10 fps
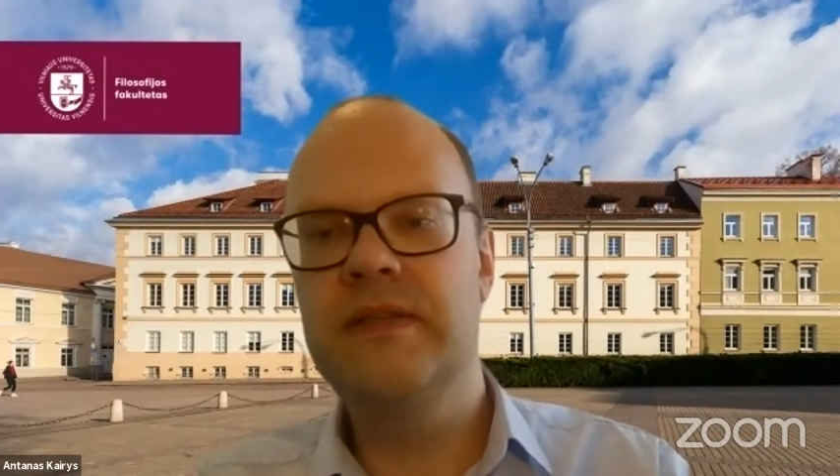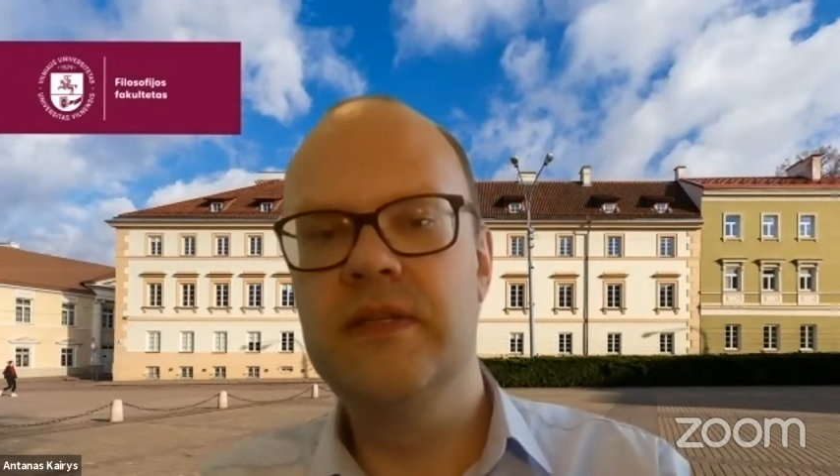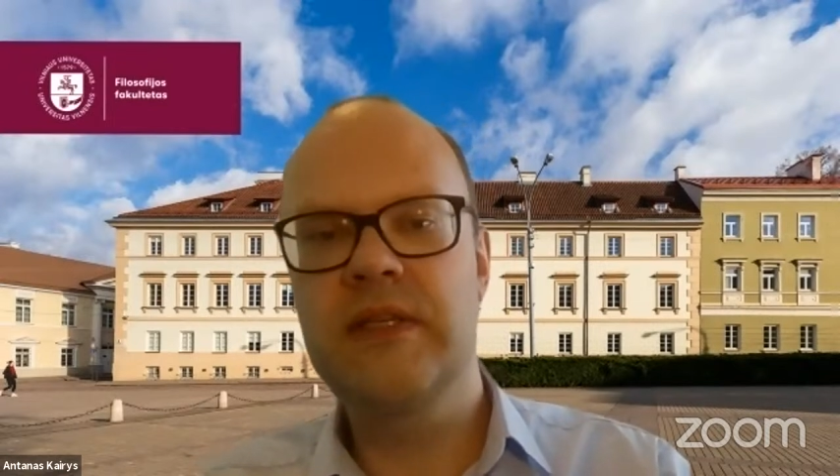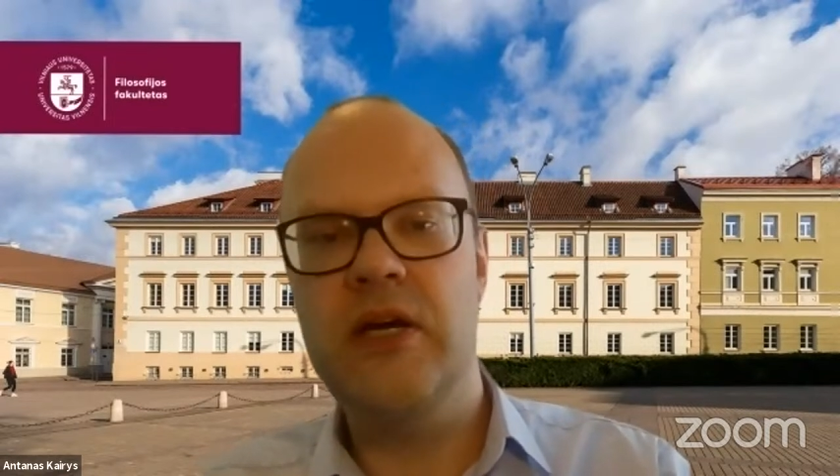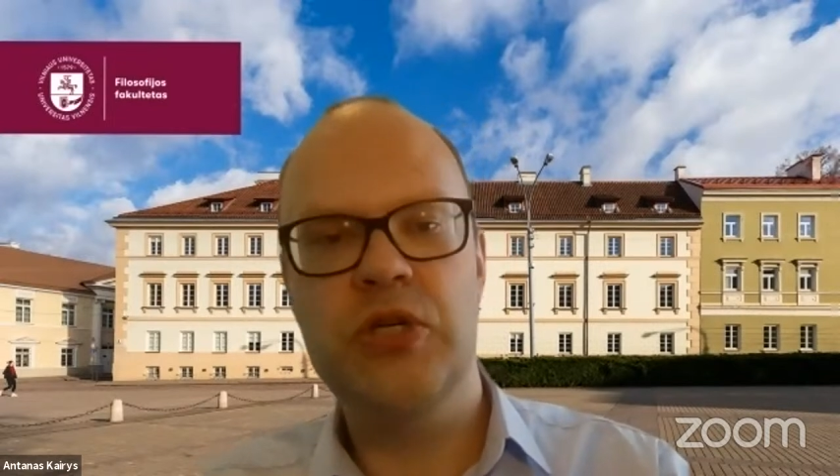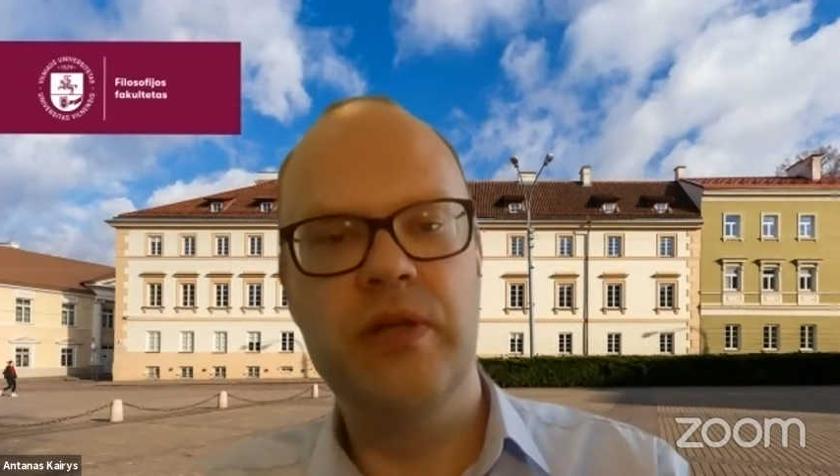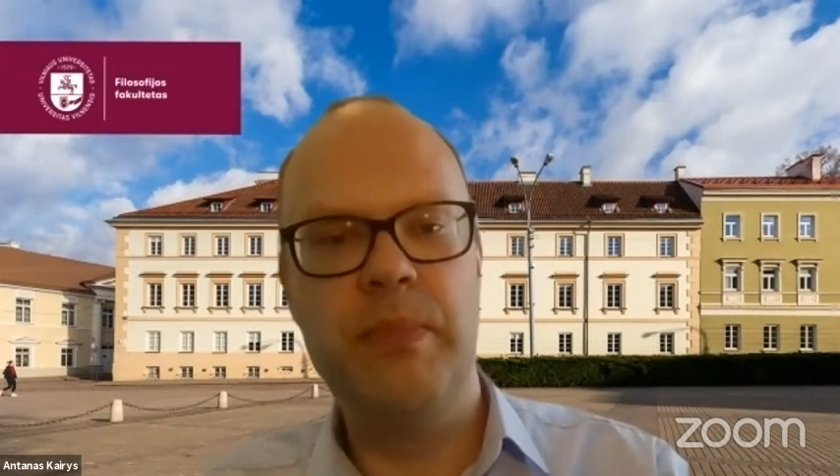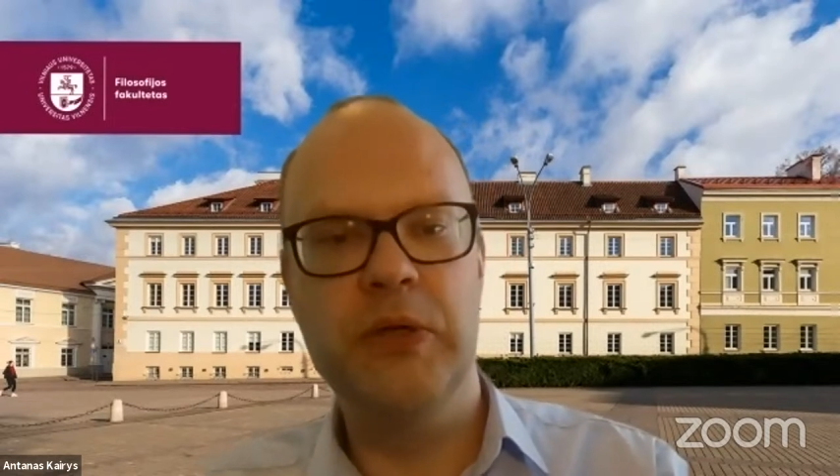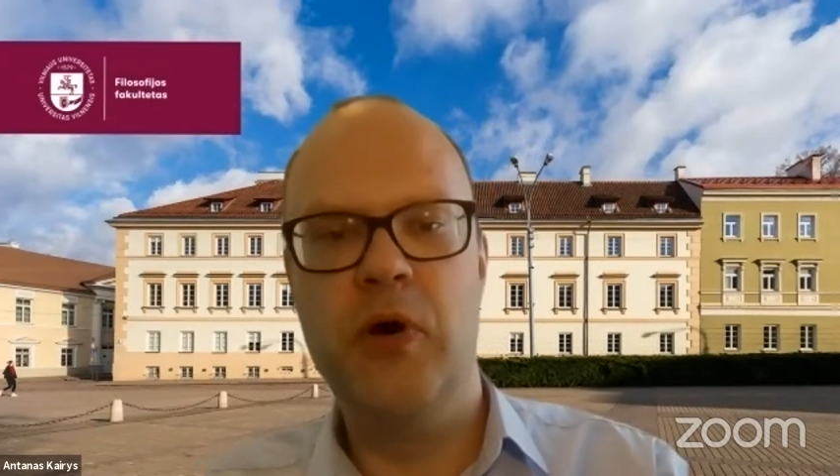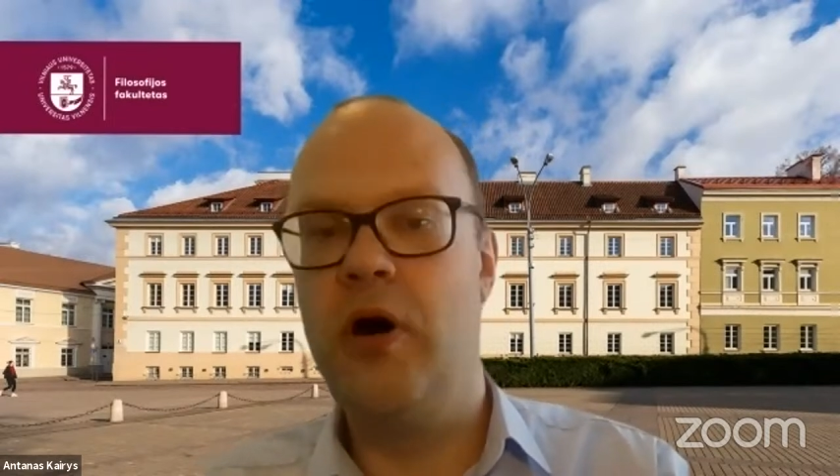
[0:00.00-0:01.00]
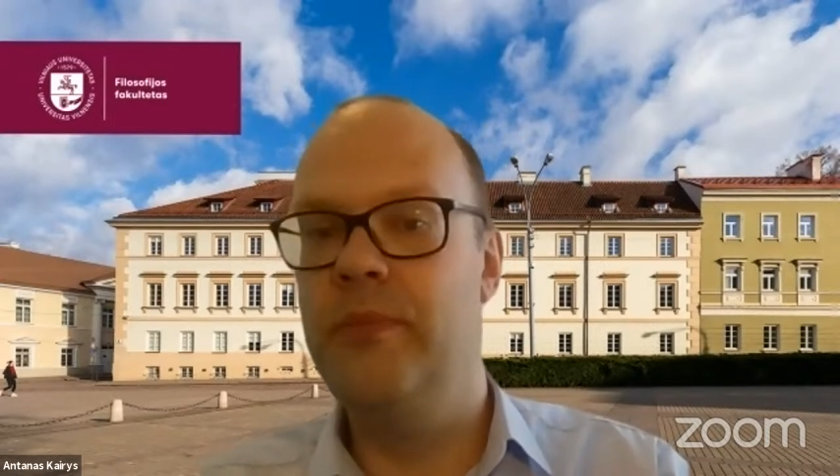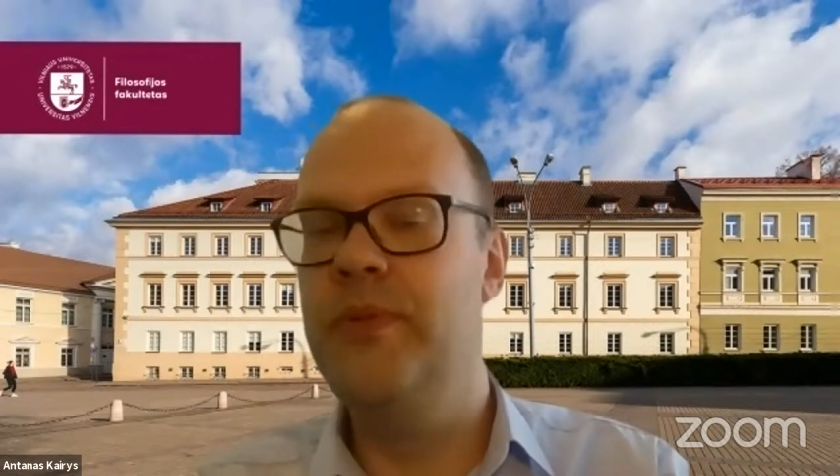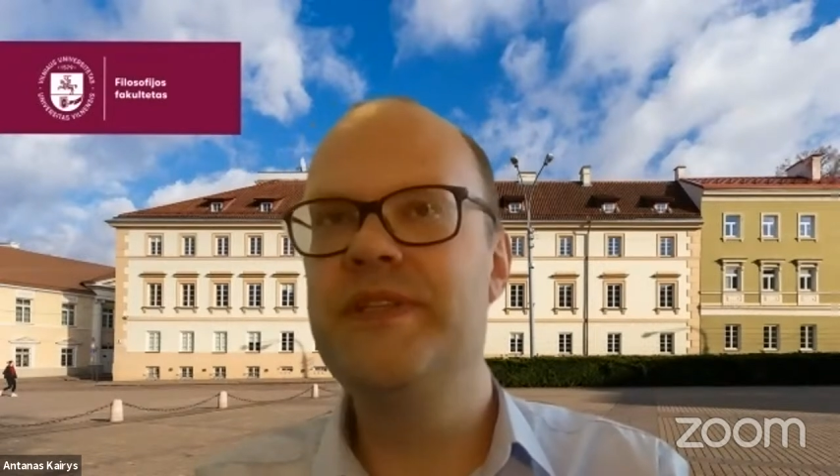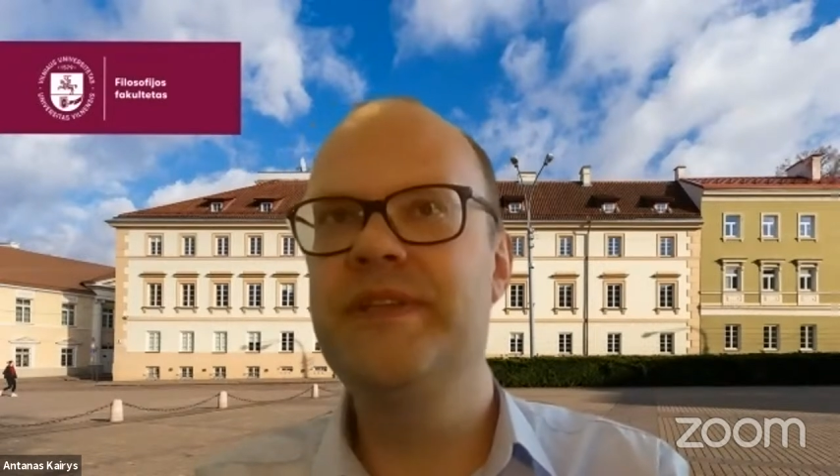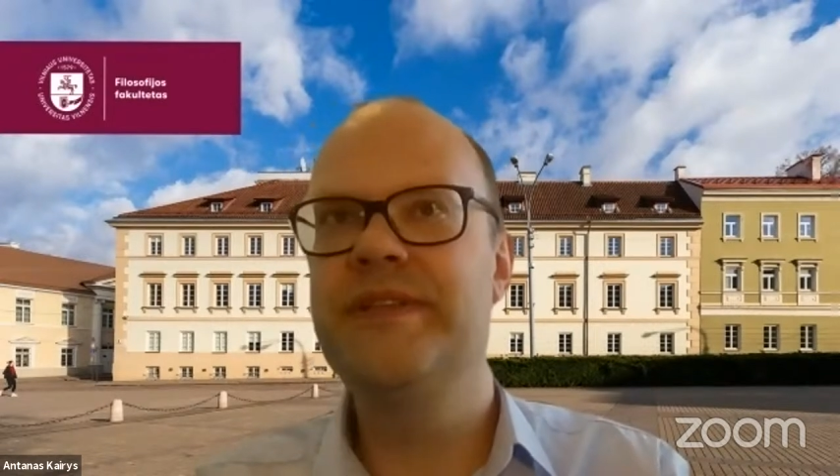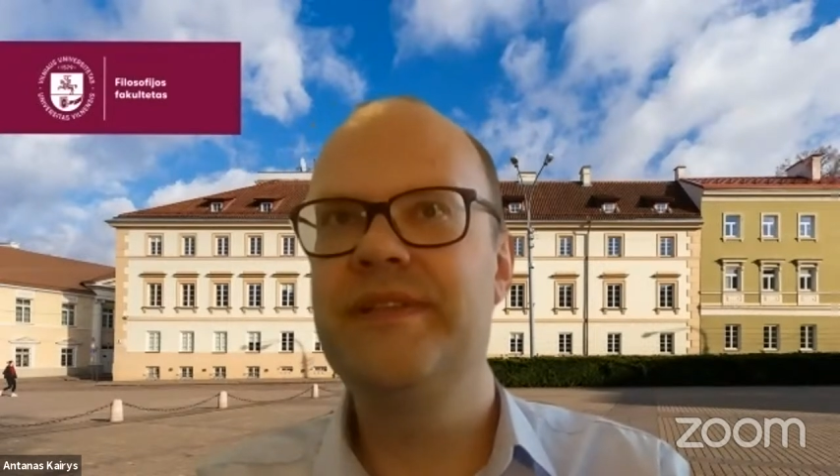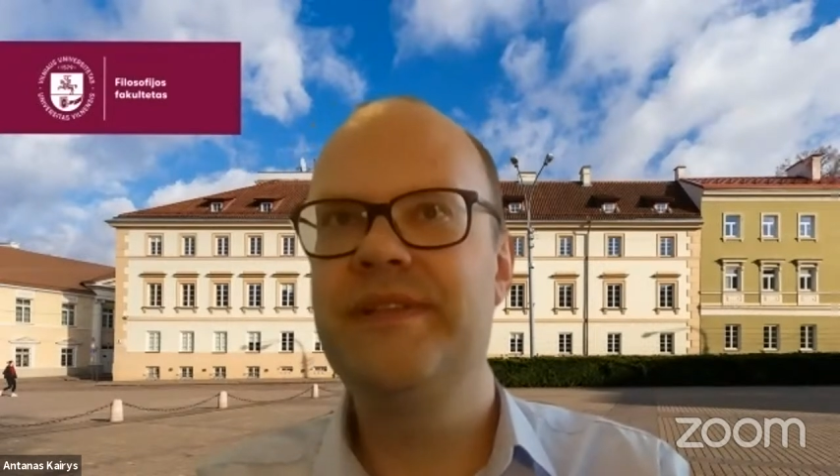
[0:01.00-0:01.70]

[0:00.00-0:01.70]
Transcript: discussion about hobbies.